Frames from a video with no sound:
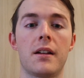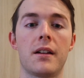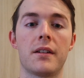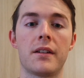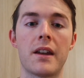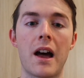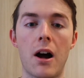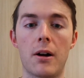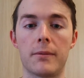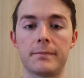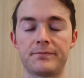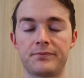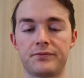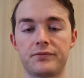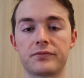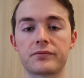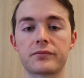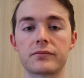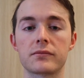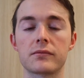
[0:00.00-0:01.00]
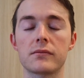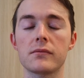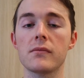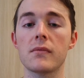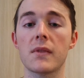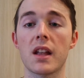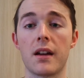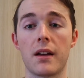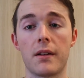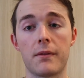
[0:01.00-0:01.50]
Now,
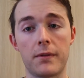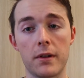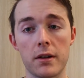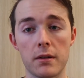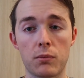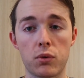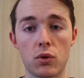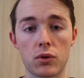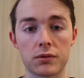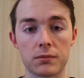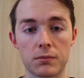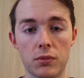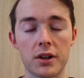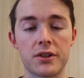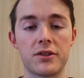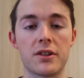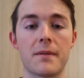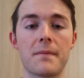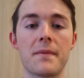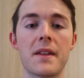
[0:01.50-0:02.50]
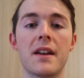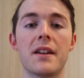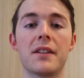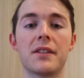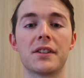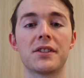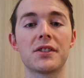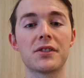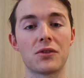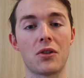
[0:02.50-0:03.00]
very important point here. This is